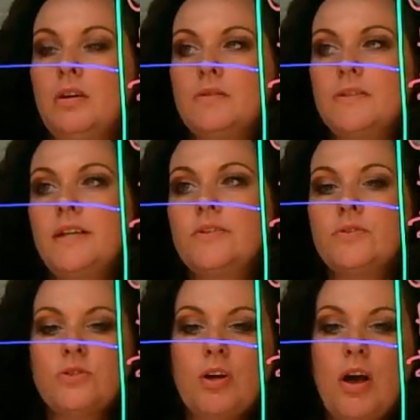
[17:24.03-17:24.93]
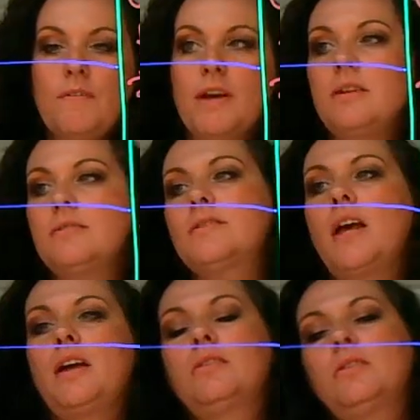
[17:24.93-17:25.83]
Cesar Chavez
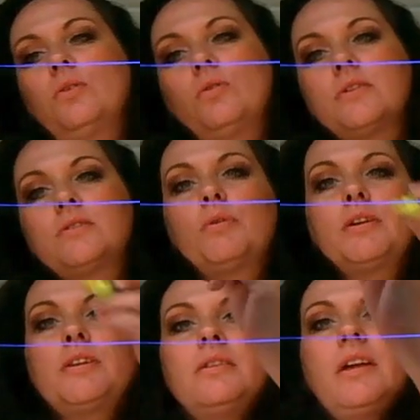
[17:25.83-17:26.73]
and Dolores Huerta,